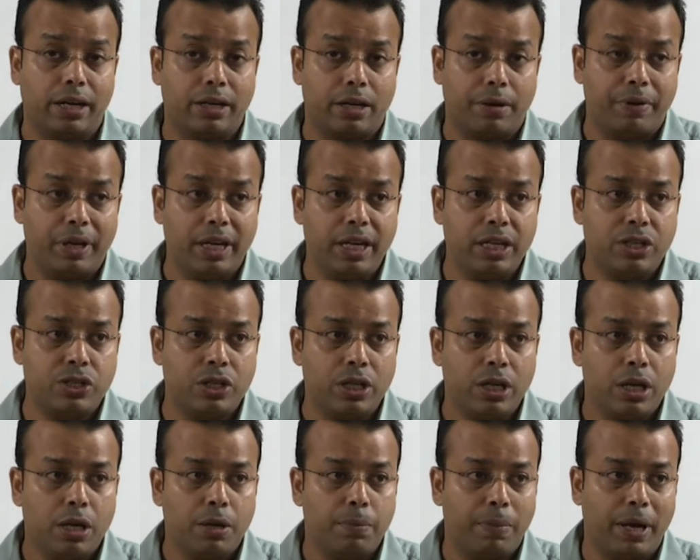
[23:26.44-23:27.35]
of heat
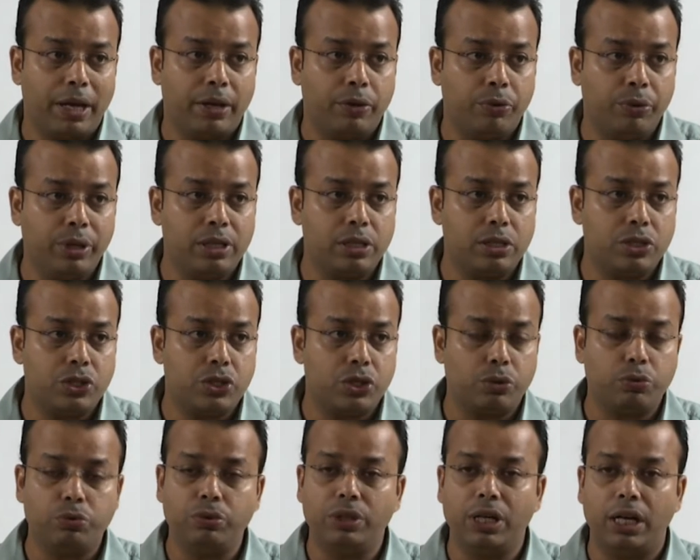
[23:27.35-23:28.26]
by which
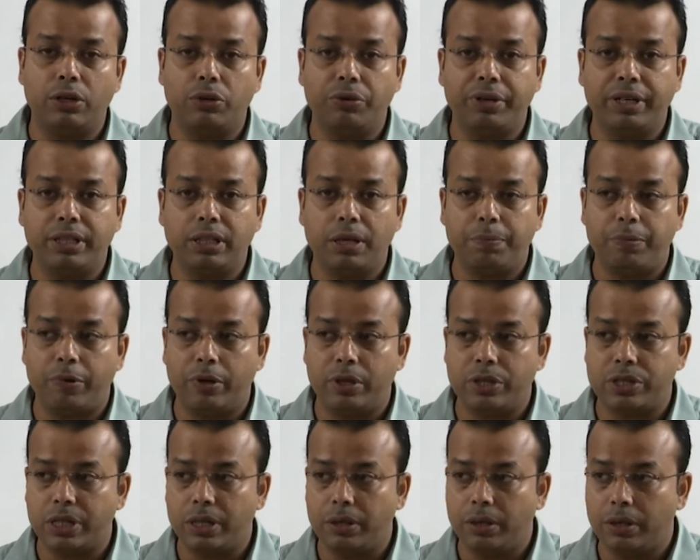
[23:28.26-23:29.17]
we are doing the
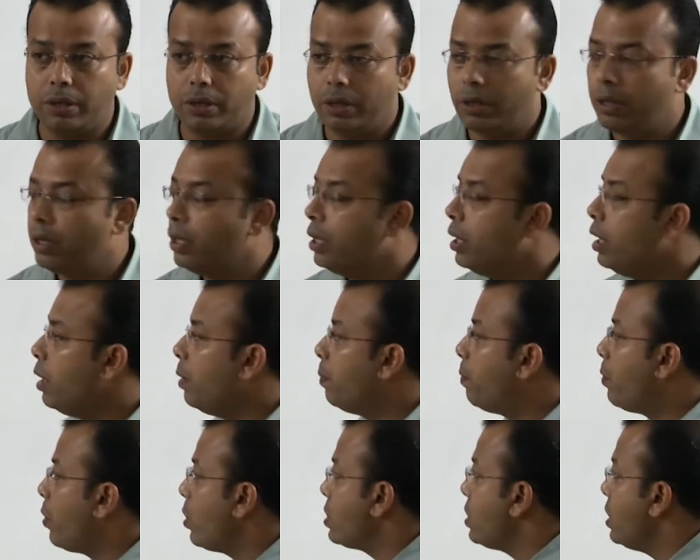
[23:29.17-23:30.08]
polishing
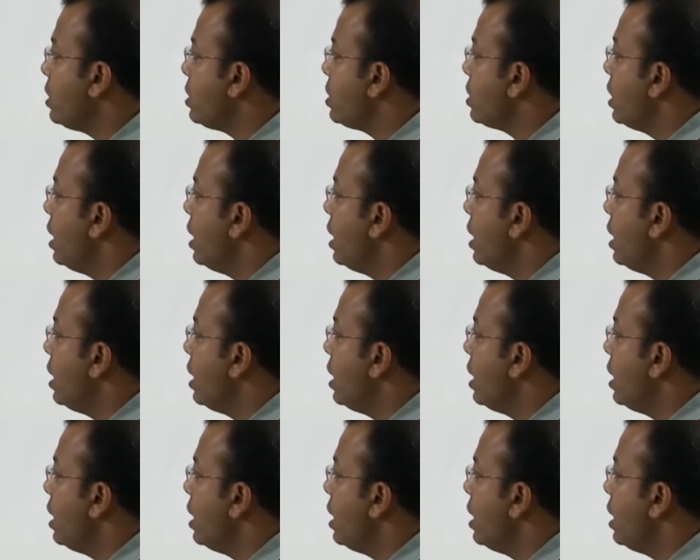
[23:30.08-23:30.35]
process.